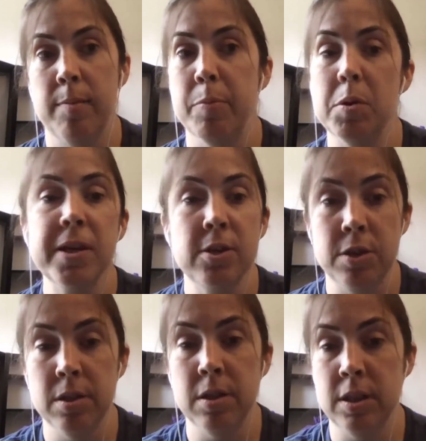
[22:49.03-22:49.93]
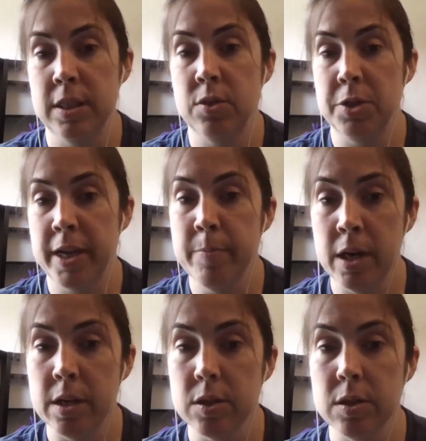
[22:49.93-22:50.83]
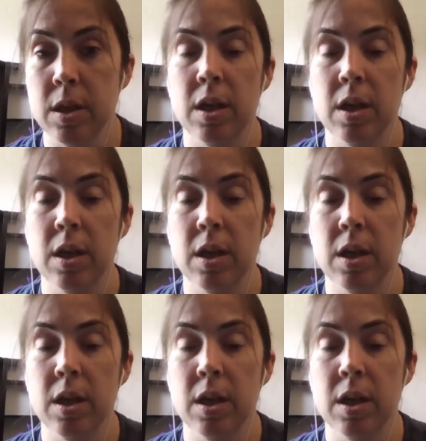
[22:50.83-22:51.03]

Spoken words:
Bullet Journal is trademarked.